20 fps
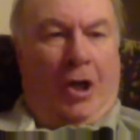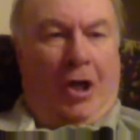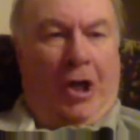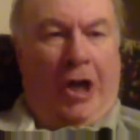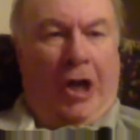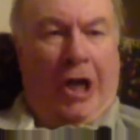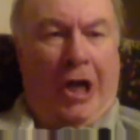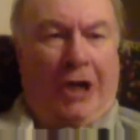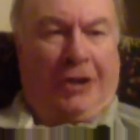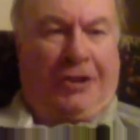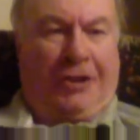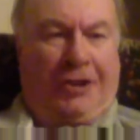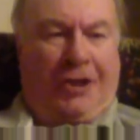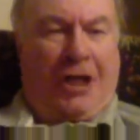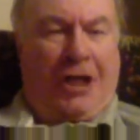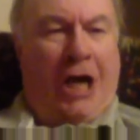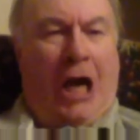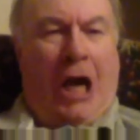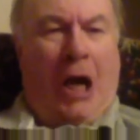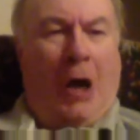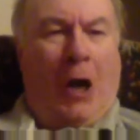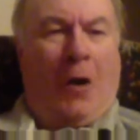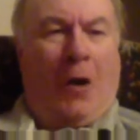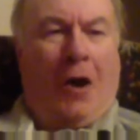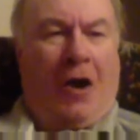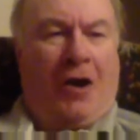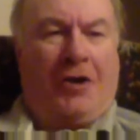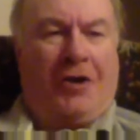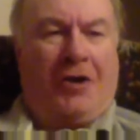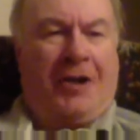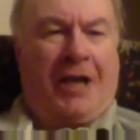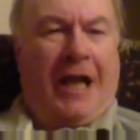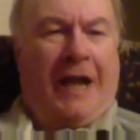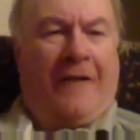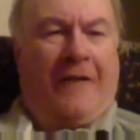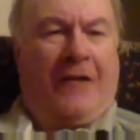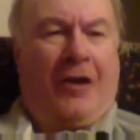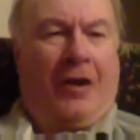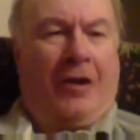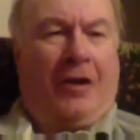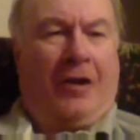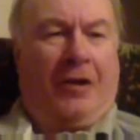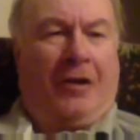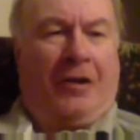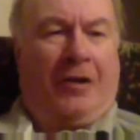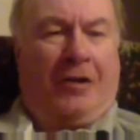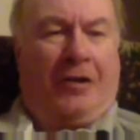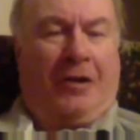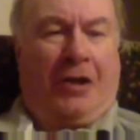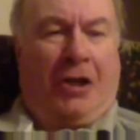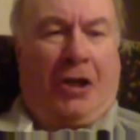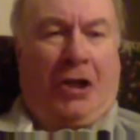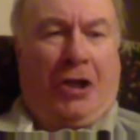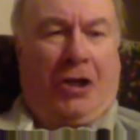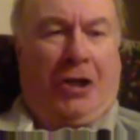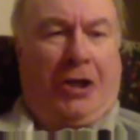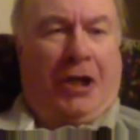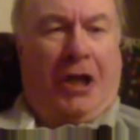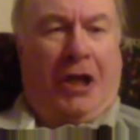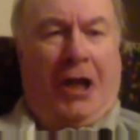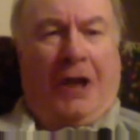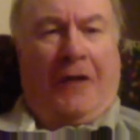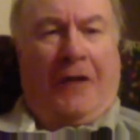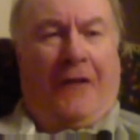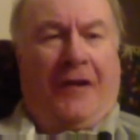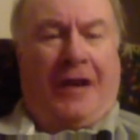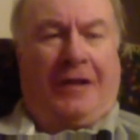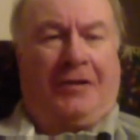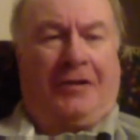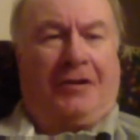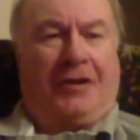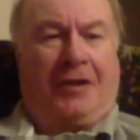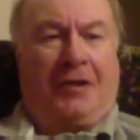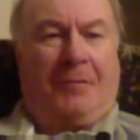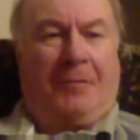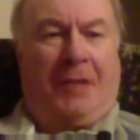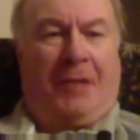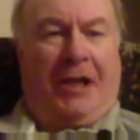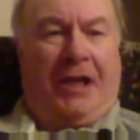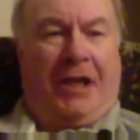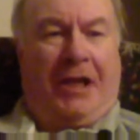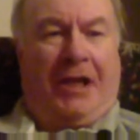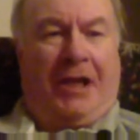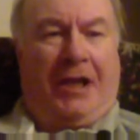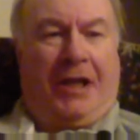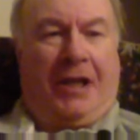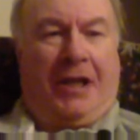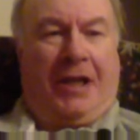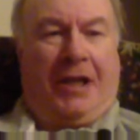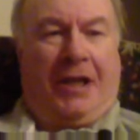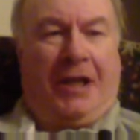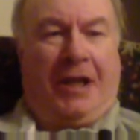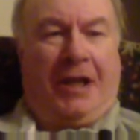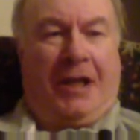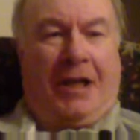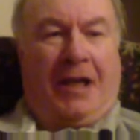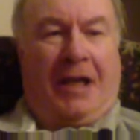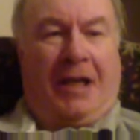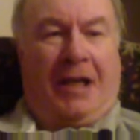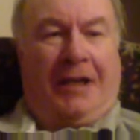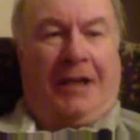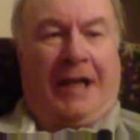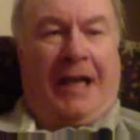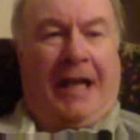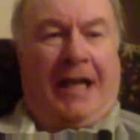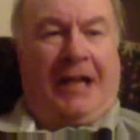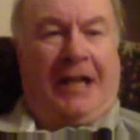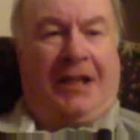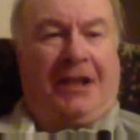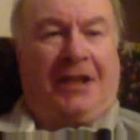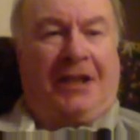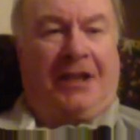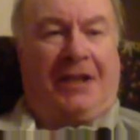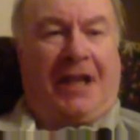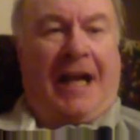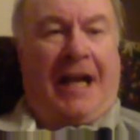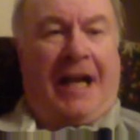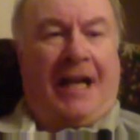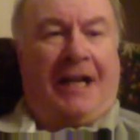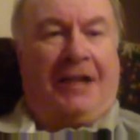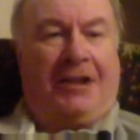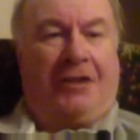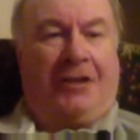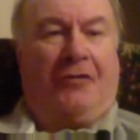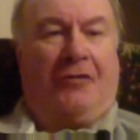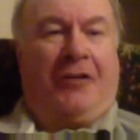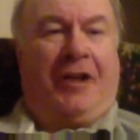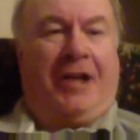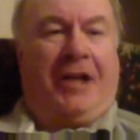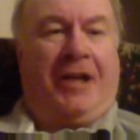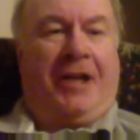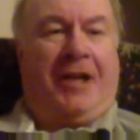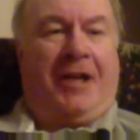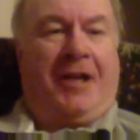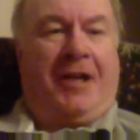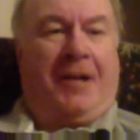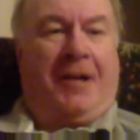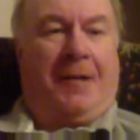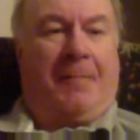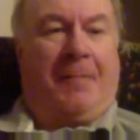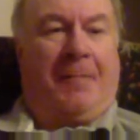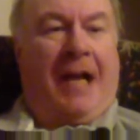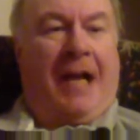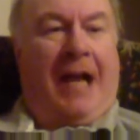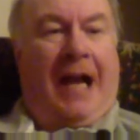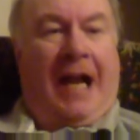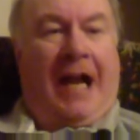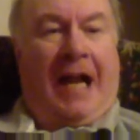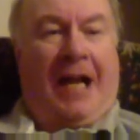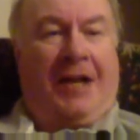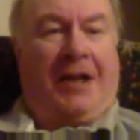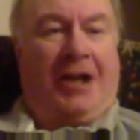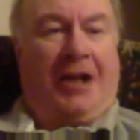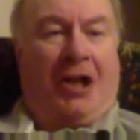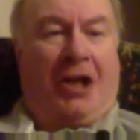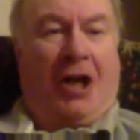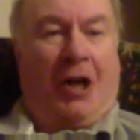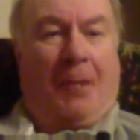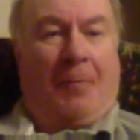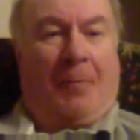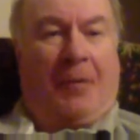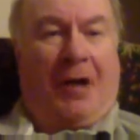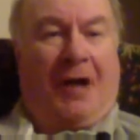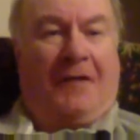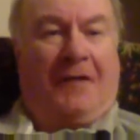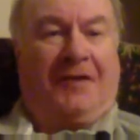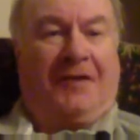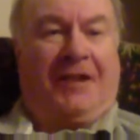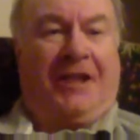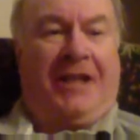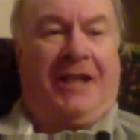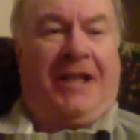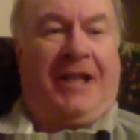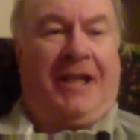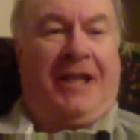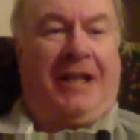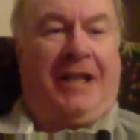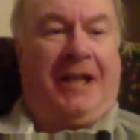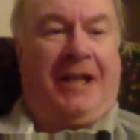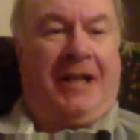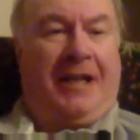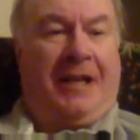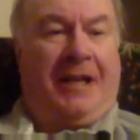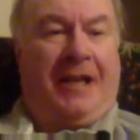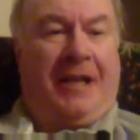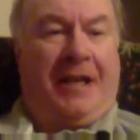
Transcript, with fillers: It's now or never, give it to me. Delicious ice cream and a cup of tea.